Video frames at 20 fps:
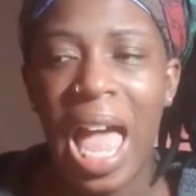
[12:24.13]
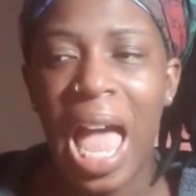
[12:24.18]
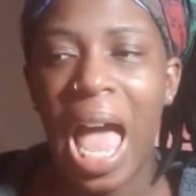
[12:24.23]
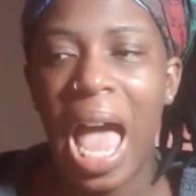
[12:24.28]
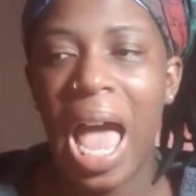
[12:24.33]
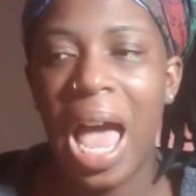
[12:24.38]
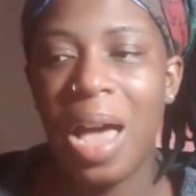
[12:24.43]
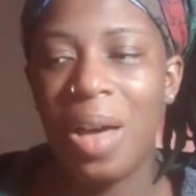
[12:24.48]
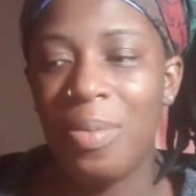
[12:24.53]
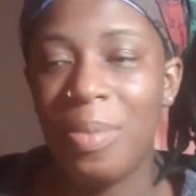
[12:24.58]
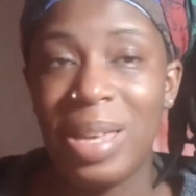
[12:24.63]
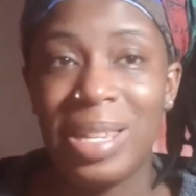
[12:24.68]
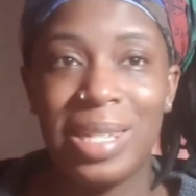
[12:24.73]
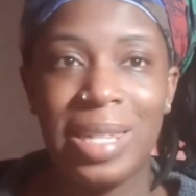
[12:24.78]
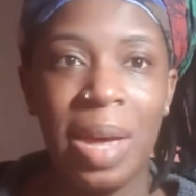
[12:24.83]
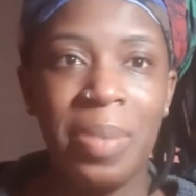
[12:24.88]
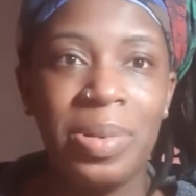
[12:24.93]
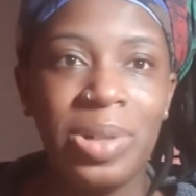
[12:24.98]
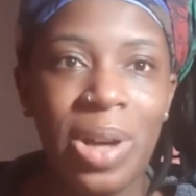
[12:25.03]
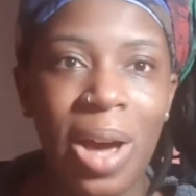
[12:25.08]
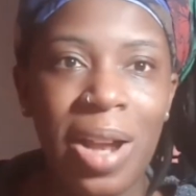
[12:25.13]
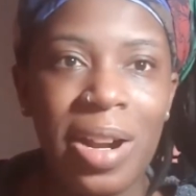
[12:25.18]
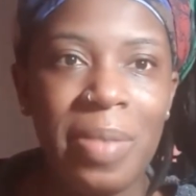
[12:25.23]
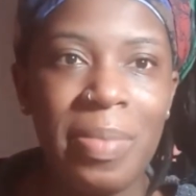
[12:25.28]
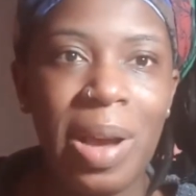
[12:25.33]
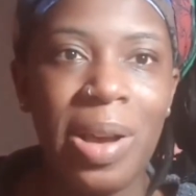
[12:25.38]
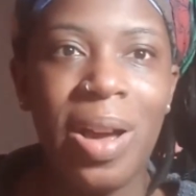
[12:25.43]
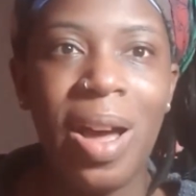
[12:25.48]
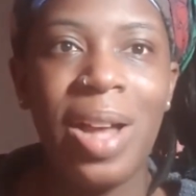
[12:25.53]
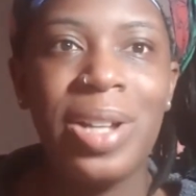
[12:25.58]
My stepdaughter,
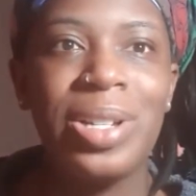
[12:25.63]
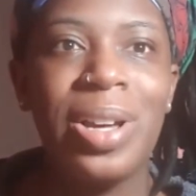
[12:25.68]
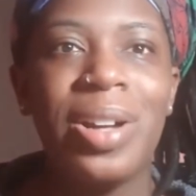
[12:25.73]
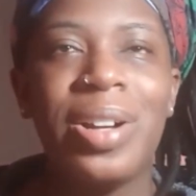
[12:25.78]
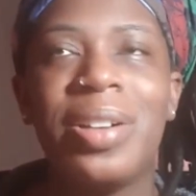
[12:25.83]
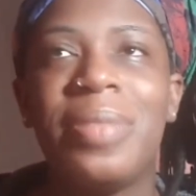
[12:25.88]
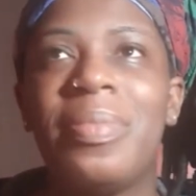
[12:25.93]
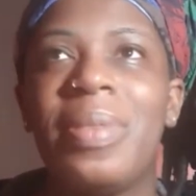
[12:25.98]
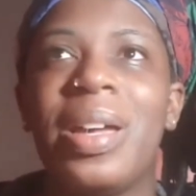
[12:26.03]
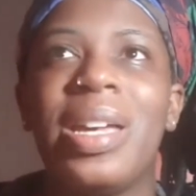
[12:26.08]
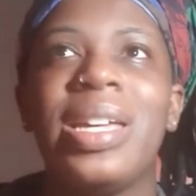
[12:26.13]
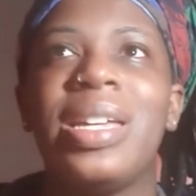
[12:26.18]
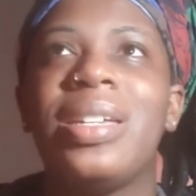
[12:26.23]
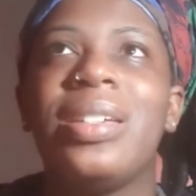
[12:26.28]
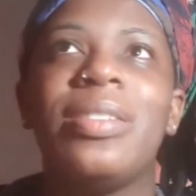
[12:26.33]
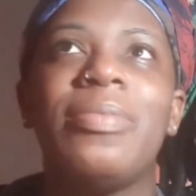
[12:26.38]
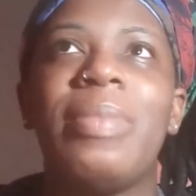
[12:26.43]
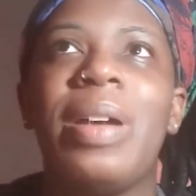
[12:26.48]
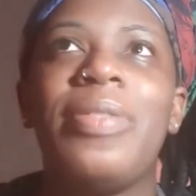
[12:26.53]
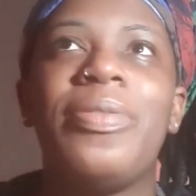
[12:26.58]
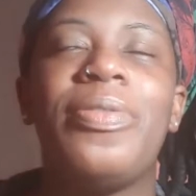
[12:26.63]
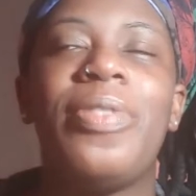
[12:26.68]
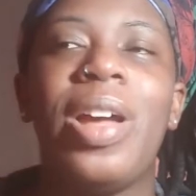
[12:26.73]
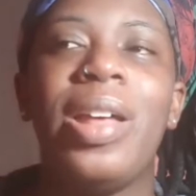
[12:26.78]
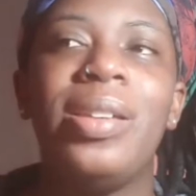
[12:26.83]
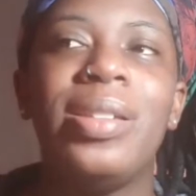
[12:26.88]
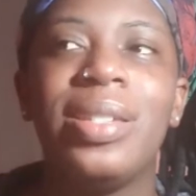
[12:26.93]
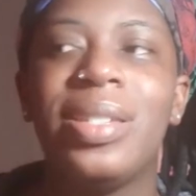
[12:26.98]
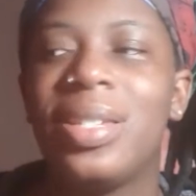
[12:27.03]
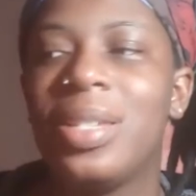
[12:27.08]
my goddaughter, my
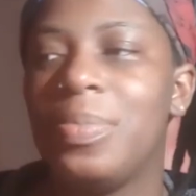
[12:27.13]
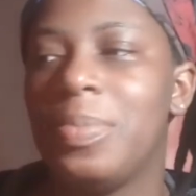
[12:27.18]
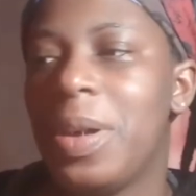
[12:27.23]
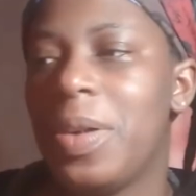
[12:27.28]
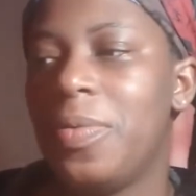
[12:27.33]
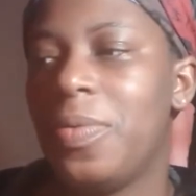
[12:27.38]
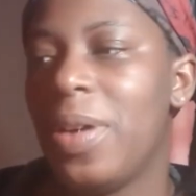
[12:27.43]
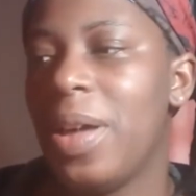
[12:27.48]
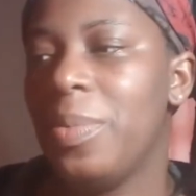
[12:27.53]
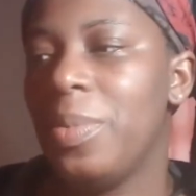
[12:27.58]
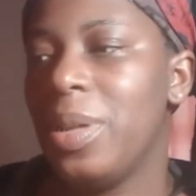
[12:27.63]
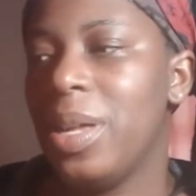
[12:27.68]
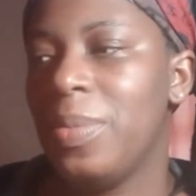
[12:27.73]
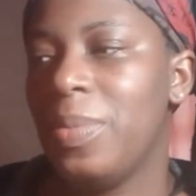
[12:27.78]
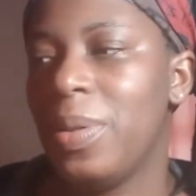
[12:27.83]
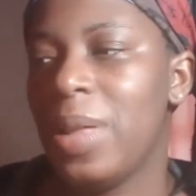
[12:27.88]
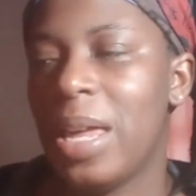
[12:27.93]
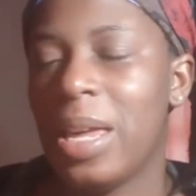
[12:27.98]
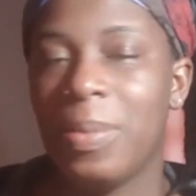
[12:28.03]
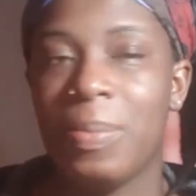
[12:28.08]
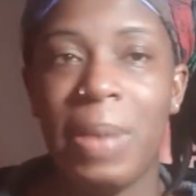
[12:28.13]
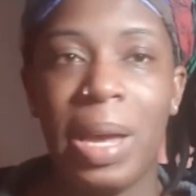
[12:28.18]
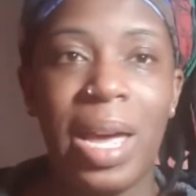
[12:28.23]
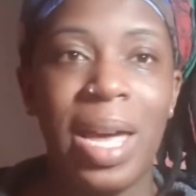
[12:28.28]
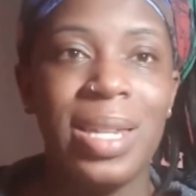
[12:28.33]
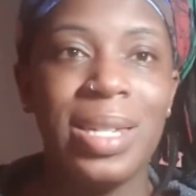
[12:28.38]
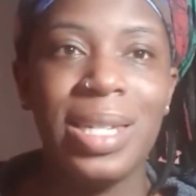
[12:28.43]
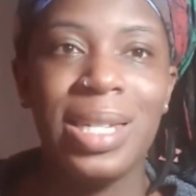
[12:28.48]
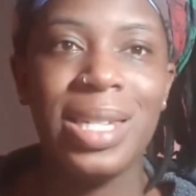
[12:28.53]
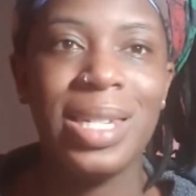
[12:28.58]
friends, my family, like my
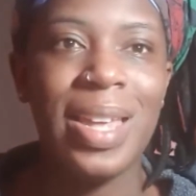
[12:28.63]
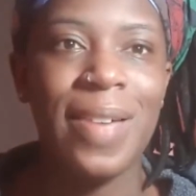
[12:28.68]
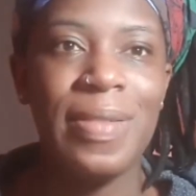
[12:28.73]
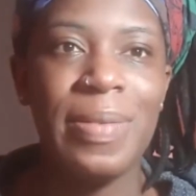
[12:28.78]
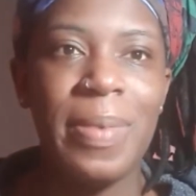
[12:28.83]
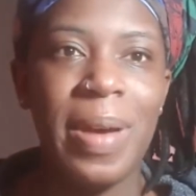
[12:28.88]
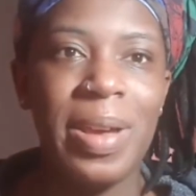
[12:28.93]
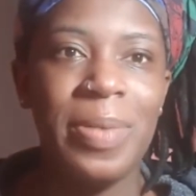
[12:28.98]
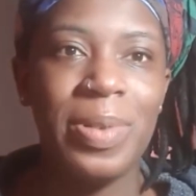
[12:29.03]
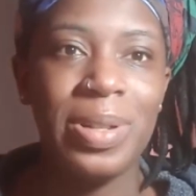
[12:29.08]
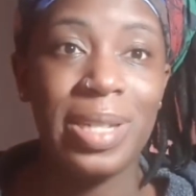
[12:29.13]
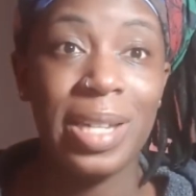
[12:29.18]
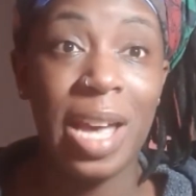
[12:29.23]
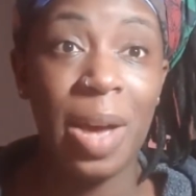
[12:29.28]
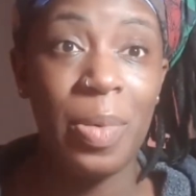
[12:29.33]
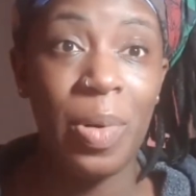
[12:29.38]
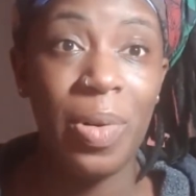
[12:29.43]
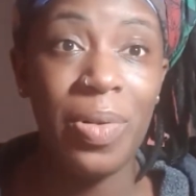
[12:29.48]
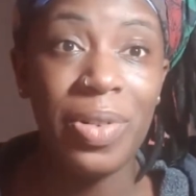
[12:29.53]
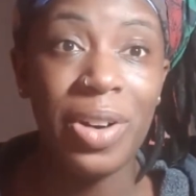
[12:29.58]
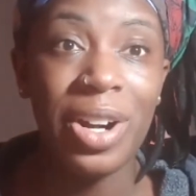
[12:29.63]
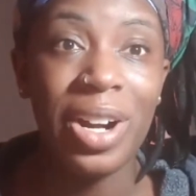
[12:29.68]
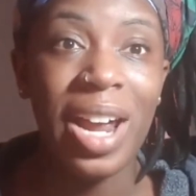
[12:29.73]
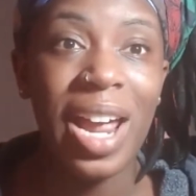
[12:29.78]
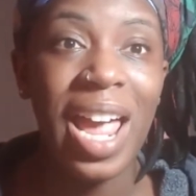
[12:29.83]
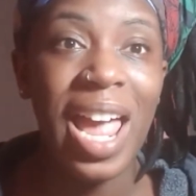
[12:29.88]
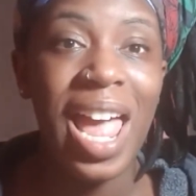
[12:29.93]
cousins, everybody wants to come over.